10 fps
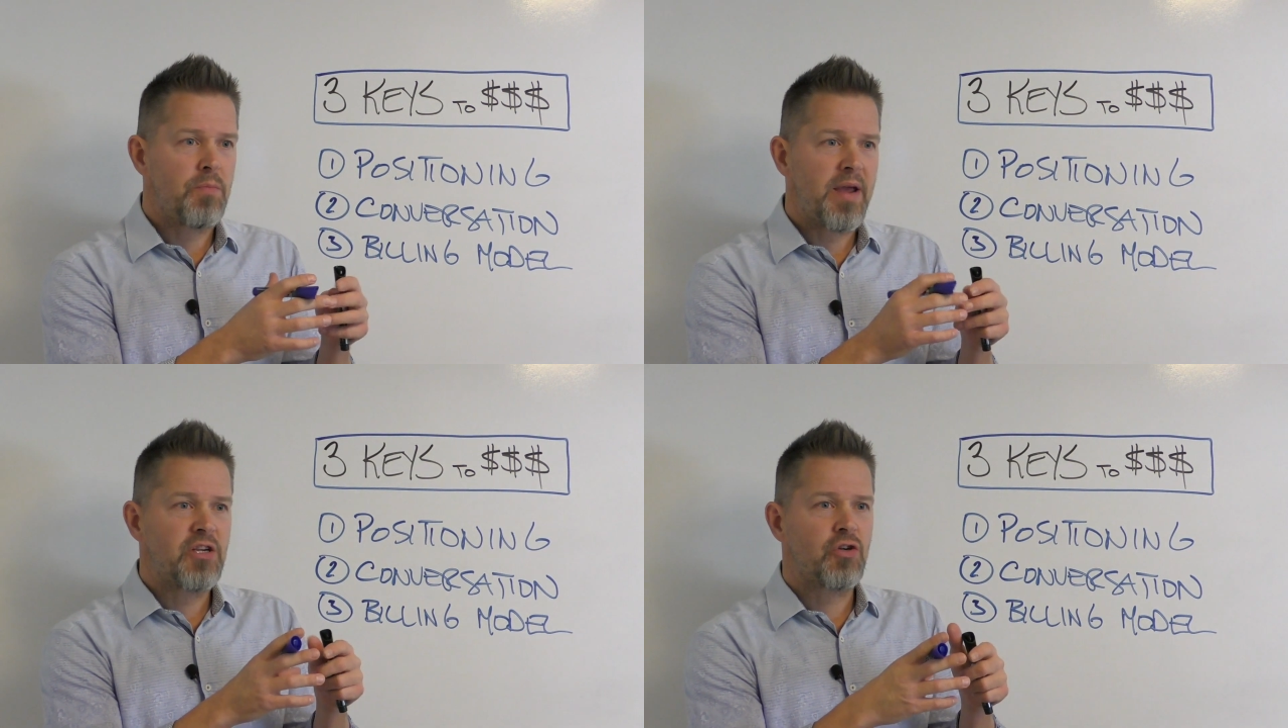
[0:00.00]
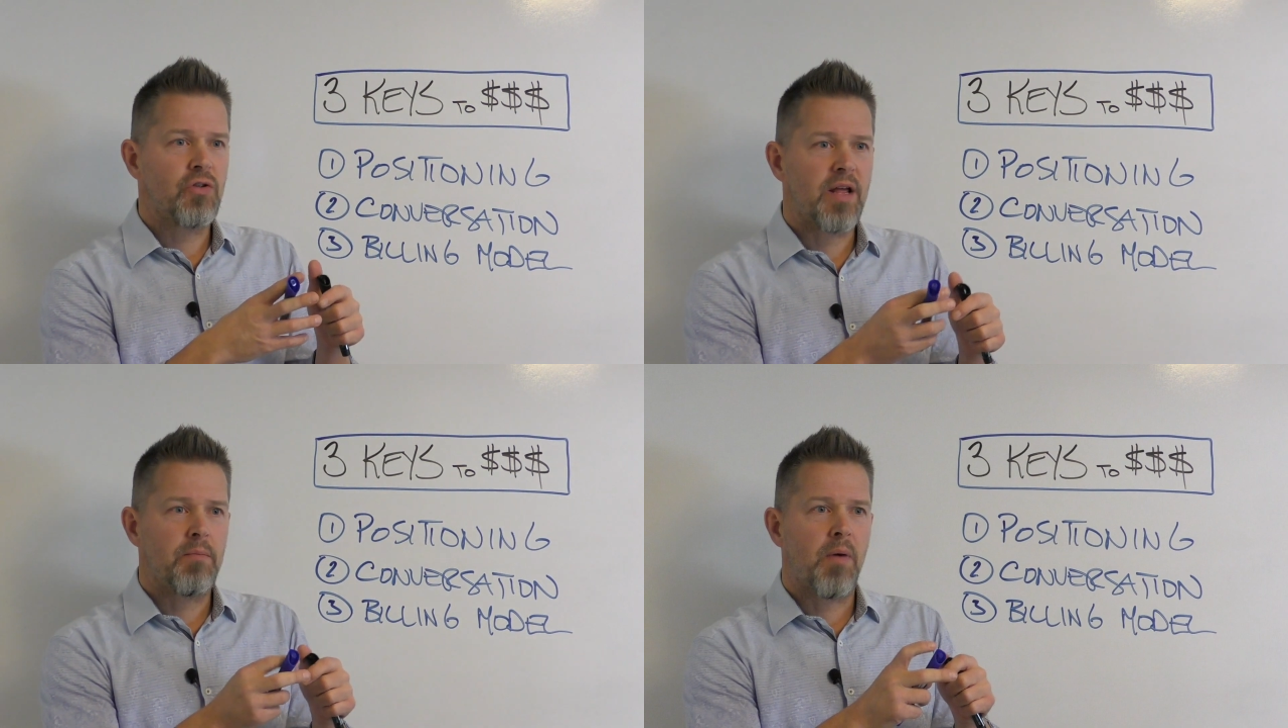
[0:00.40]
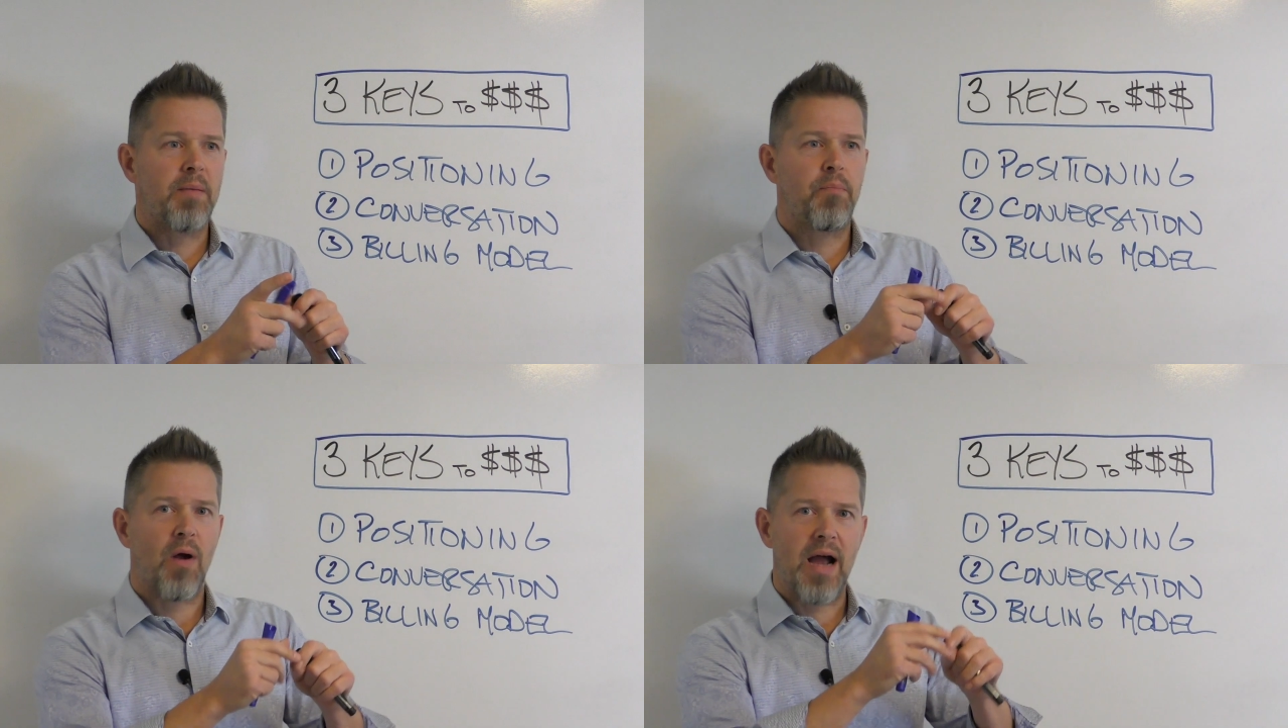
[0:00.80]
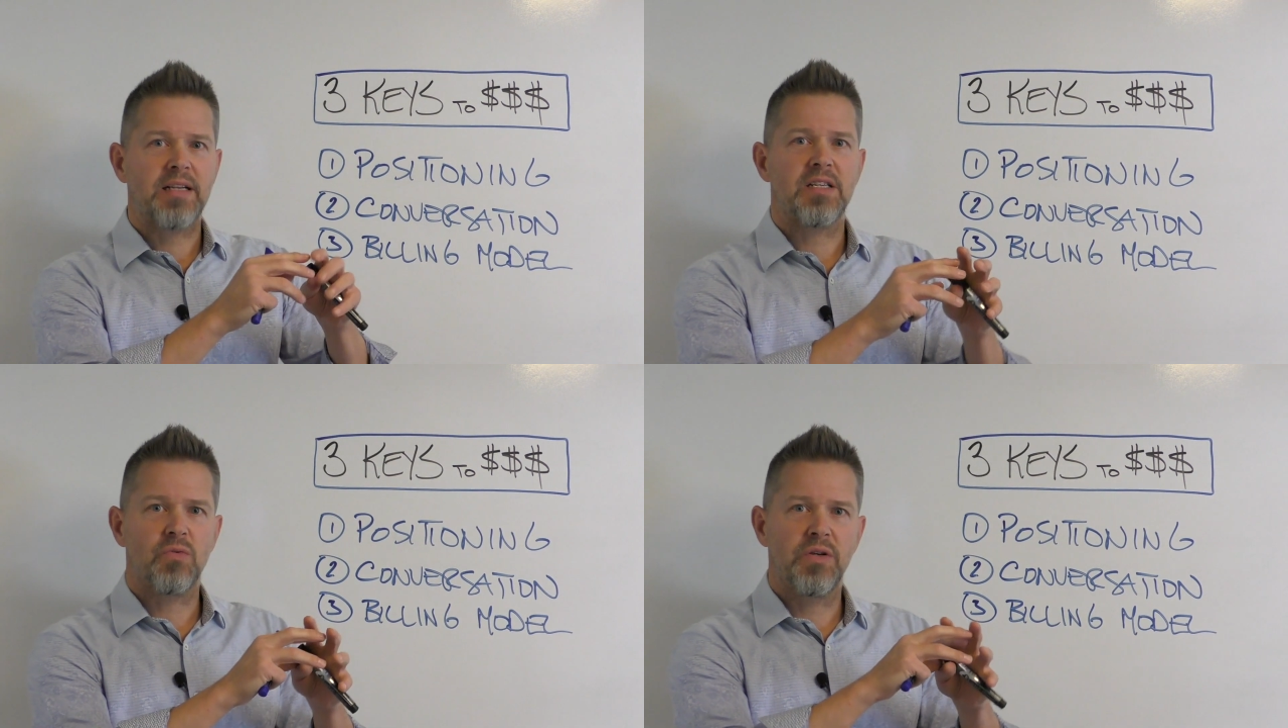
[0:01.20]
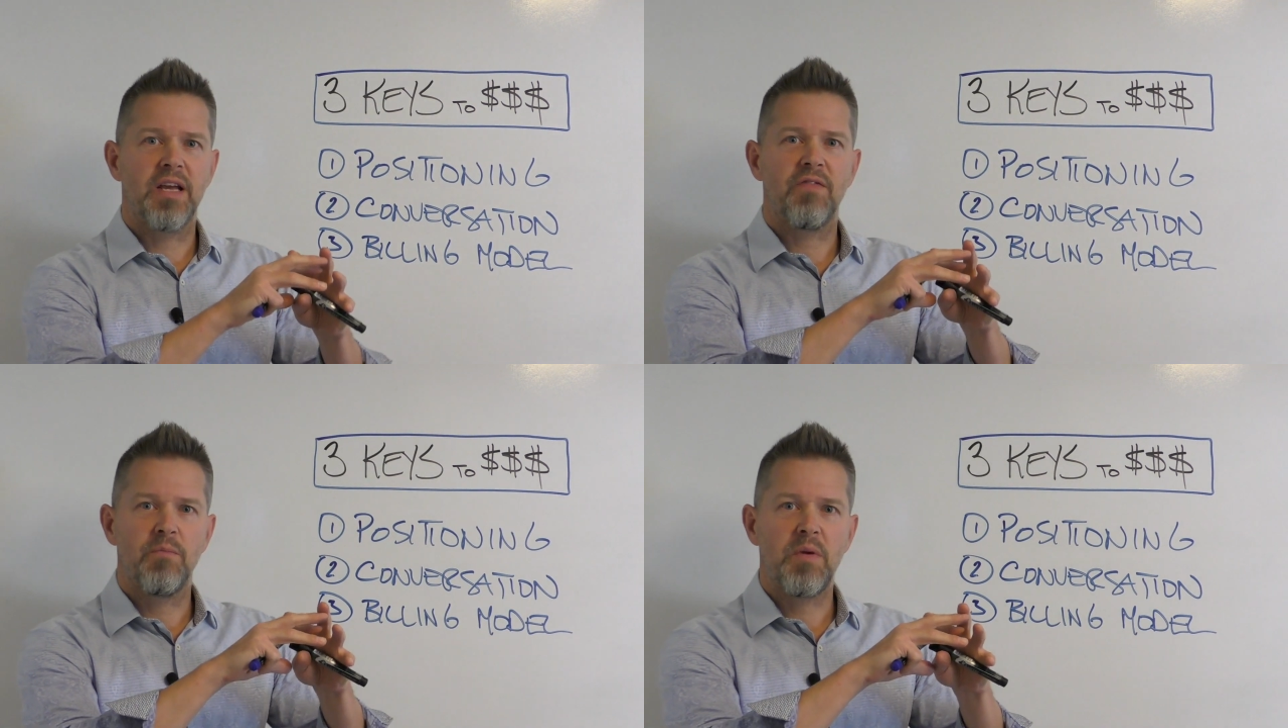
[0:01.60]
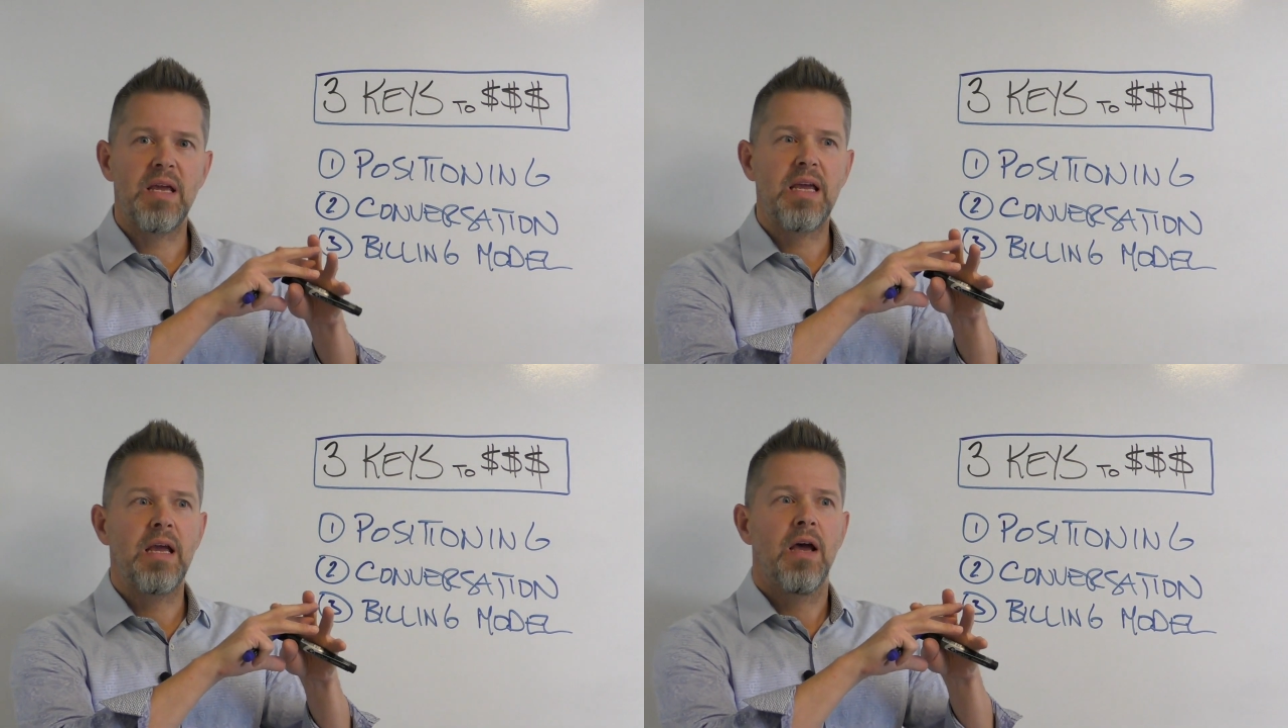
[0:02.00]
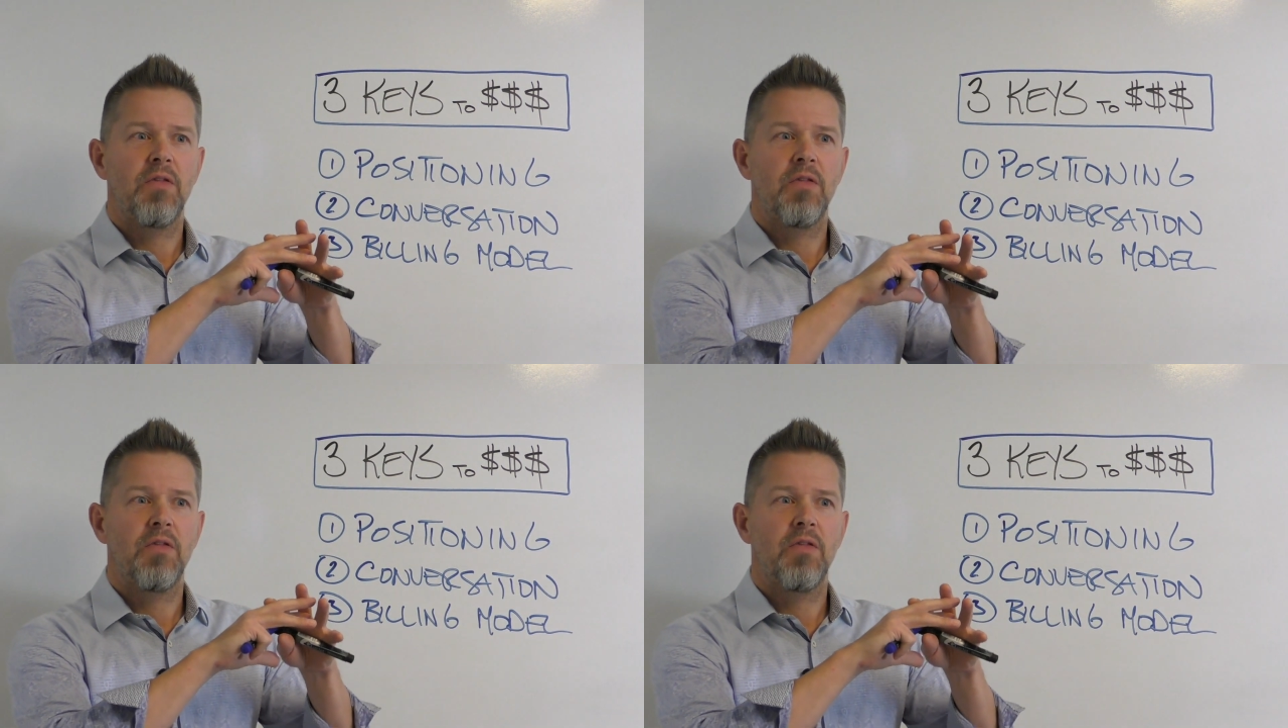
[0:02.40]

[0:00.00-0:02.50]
make sure that my practice would give me